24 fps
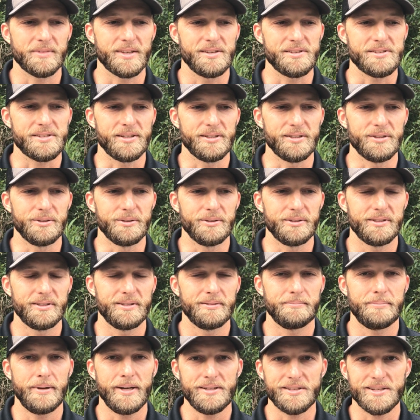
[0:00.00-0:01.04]
So
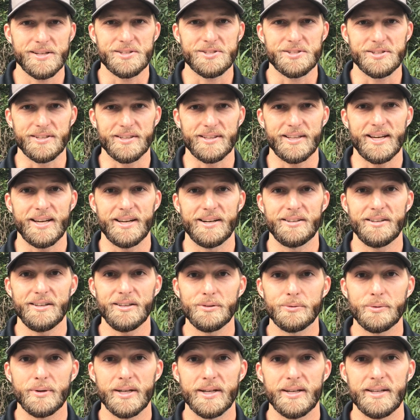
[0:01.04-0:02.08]
pay attention to that.
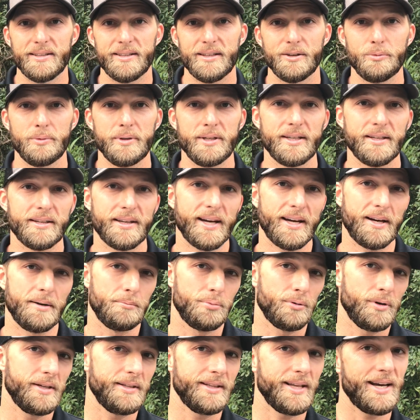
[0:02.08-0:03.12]
Another way that we can kind
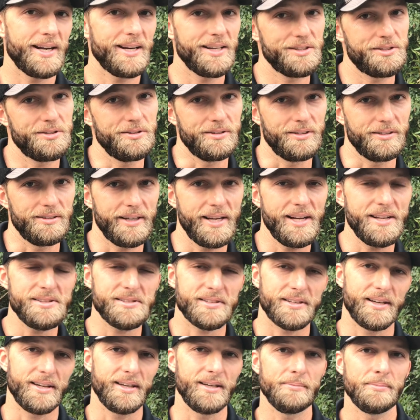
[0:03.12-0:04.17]
of bring that into the
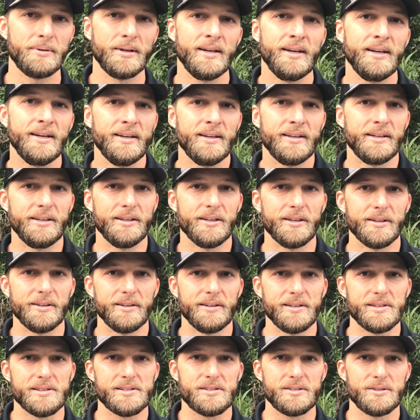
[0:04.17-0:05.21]
landscape here
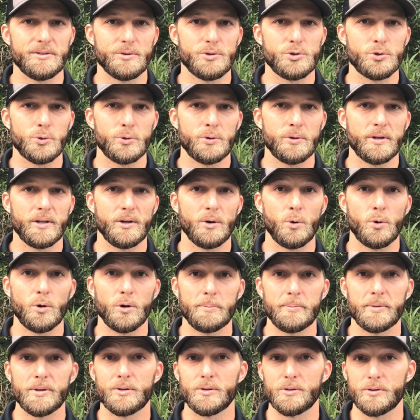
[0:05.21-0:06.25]
is to enjoy
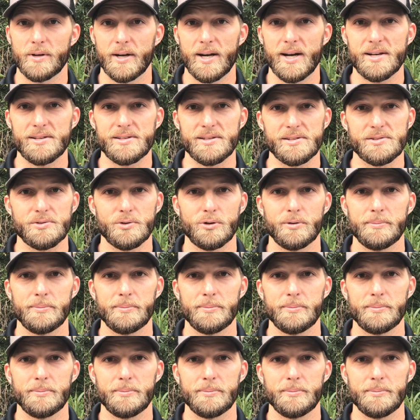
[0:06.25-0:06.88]
ornamental grasses.